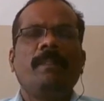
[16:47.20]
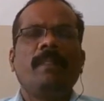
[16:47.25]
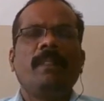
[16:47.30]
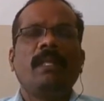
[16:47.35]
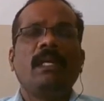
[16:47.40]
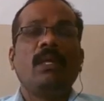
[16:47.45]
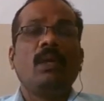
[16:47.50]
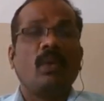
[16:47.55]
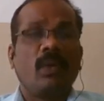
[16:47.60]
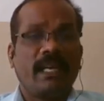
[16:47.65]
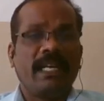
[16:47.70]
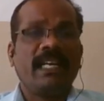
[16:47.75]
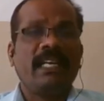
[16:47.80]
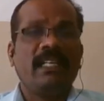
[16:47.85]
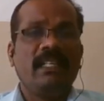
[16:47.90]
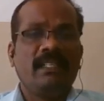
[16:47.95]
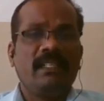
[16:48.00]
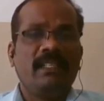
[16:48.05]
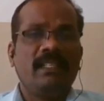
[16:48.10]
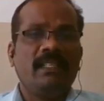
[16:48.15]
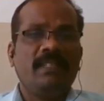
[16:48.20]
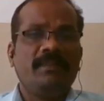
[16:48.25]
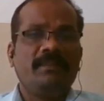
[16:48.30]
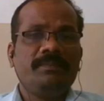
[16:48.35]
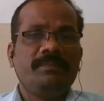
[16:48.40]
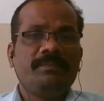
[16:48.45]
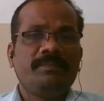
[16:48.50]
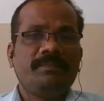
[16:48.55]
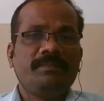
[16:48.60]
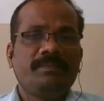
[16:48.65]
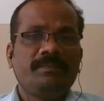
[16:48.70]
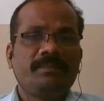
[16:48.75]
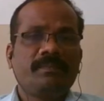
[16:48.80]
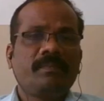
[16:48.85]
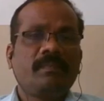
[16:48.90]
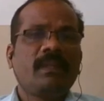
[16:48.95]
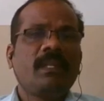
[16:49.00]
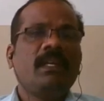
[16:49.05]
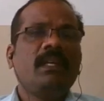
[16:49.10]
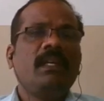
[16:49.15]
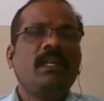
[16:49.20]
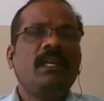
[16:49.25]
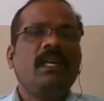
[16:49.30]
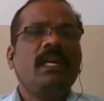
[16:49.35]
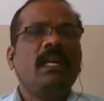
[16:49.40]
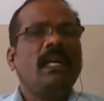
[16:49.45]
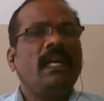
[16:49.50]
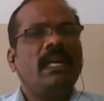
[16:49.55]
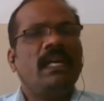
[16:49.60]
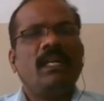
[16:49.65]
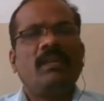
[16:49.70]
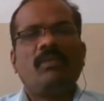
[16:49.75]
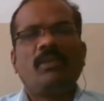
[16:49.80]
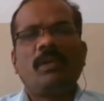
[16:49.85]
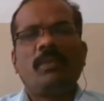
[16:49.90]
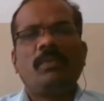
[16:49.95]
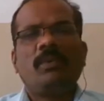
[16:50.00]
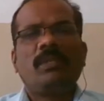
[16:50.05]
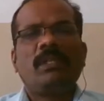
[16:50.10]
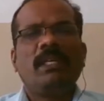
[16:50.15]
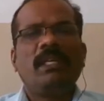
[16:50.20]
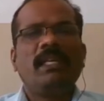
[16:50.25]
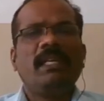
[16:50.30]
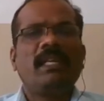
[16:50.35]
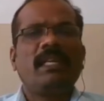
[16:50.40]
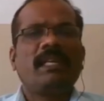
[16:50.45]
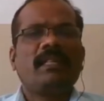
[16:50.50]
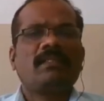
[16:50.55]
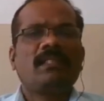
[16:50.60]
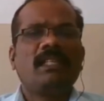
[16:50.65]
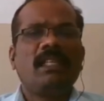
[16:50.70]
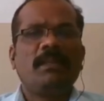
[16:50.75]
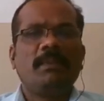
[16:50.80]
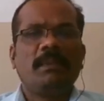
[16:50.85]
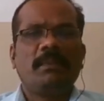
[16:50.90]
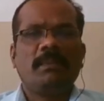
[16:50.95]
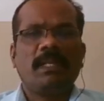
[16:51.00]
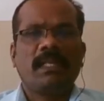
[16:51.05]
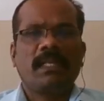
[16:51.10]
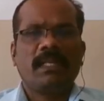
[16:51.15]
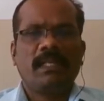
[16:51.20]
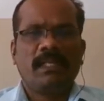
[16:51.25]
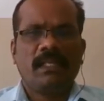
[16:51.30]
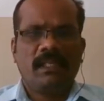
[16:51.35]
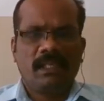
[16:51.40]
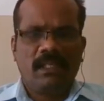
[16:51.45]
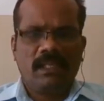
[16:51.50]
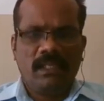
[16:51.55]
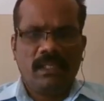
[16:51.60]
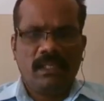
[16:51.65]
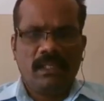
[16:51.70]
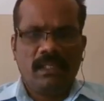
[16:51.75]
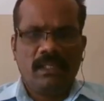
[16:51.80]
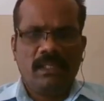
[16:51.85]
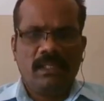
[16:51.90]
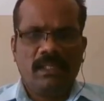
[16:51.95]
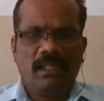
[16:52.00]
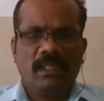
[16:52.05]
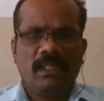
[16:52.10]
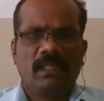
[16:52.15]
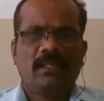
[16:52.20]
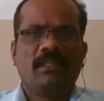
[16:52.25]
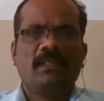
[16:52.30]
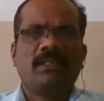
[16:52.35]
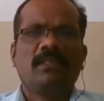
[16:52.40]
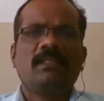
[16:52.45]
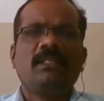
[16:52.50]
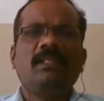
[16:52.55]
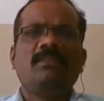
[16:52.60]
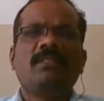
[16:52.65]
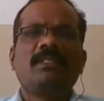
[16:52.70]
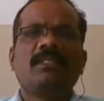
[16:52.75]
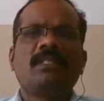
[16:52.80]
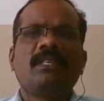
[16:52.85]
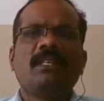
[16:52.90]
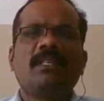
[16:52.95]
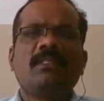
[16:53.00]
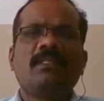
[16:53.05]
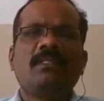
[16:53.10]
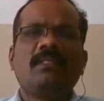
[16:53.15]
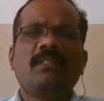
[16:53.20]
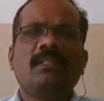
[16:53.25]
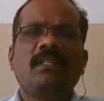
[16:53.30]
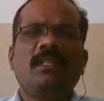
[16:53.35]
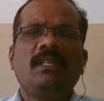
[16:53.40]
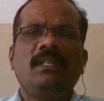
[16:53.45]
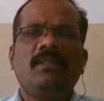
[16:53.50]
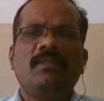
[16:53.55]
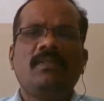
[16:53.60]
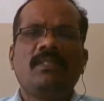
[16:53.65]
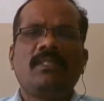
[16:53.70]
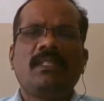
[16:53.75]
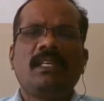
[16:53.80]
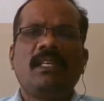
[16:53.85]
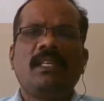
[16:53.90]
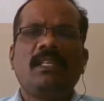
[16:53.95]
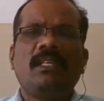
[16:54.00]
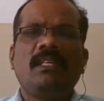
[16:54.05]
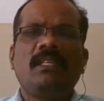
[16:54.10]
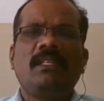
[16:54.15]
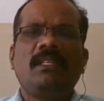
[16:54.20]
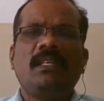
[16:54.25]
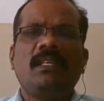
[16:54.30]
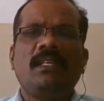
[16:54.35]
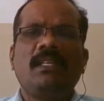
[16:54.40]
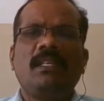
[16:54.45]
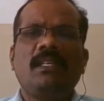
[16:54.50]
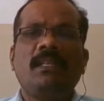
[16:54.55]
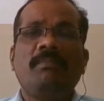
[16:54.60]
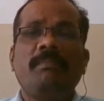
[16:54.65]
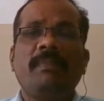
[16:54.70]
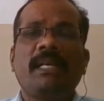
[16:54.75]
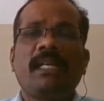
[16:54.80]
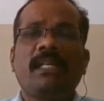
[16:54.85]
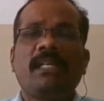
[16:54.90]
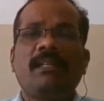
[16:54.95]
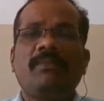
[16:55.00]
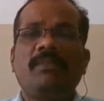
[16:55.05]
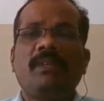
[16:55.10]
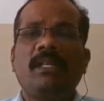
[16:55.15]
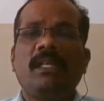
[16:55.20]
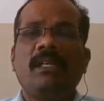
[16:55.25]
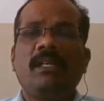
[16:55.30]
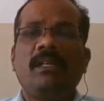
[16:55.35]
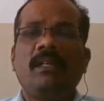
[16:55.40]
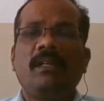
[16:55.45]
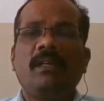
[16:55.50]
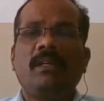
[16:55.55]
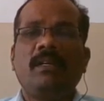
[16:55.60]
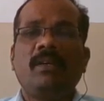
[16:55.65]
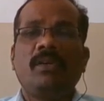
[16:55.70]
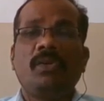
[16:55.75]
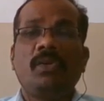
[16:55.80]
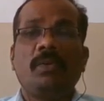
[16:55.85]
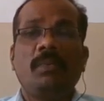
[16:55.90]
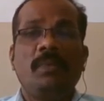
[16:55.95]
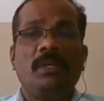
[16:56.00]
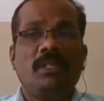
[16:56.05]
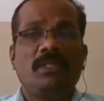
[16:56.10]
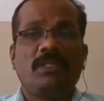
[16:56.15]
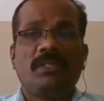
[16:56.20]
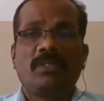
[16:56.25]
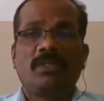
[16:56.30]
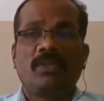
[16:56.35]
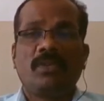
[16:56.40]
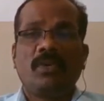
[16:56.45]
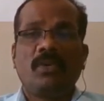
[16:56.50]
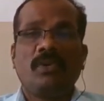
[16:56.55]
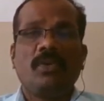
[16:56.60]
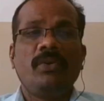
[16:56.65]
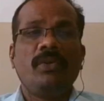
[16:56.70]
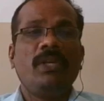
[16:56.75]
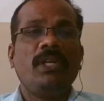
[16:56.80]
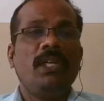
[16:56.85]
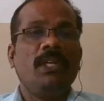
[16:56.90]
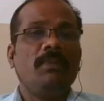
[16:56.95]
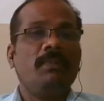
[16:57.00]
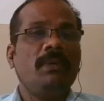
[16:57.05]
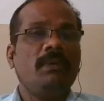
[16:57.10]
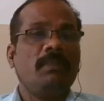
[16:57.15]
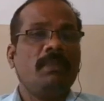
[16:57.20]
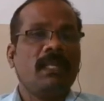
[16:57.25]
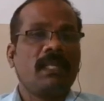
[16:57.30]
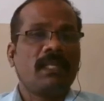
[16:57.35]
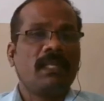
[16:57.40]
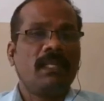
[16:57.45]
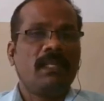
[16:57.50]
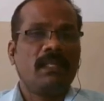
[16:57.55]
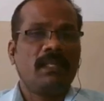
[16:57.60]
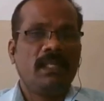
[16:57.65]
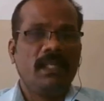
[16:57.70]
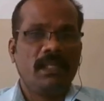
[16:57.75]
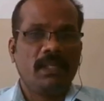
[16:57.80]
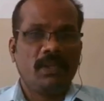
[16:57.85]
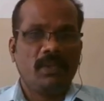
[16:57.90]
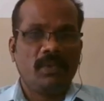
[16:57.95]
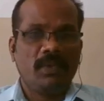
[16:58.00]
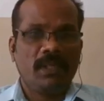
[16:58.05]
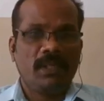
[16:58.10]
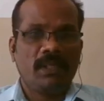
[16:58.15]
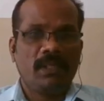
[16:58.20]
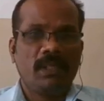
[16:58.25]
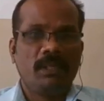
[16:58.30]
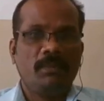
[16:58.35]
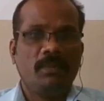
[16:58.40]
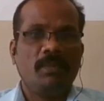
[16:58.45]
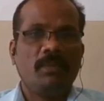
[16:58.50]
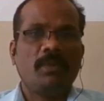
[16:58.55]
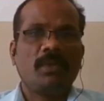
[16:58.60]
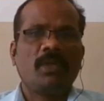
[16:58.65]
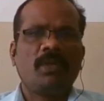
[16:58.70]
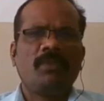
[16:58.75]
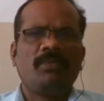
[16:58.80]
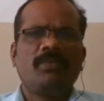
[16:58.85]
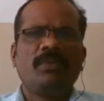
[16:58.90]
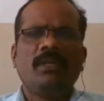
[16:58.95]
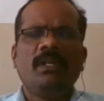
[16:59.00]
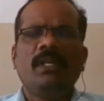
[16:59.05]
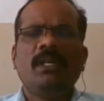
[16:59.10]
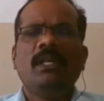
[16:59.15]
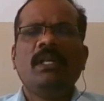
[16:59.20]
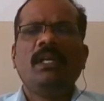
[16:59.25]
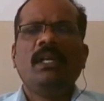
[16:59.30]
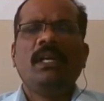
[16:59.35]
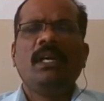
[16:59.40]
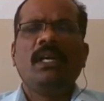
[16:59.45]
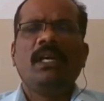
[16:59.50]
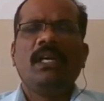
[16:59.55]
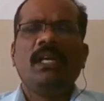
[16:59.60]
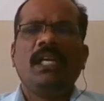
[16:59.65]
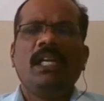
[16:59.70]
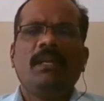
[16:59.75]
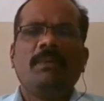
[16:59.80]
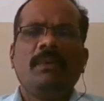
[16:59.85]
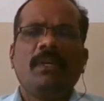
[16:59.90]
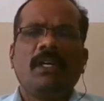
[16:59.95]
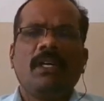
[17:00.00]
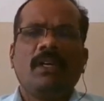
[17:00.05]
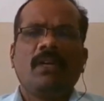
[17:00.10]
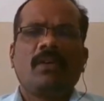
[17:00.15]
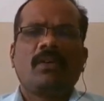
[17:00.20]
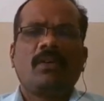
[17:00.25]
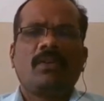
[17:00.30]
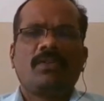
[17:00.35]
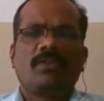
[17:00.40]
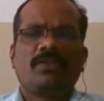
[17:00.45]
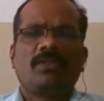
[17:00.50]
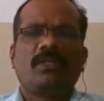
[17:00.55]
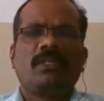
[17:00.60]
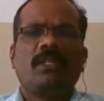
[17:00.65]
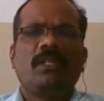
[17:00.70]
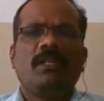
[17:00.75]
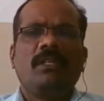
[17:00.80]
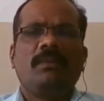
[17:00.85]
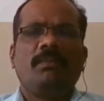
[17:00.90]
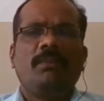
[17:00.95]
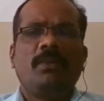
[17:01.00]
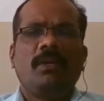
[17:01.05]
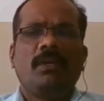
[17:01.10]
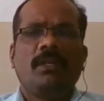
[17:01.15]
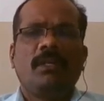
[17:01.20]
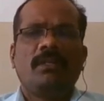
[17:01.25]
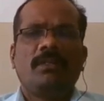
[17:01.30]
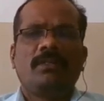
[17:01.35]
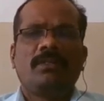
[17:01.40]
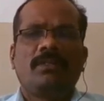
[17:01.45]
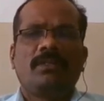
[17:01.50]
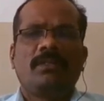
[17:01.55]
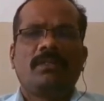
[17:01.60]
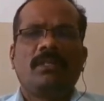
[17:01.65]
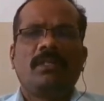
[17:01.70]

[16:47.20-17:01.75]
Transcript: locality. And what about the international labor market? Here, this investigating the impact of globalization on labor market, including the movement of labor across borders,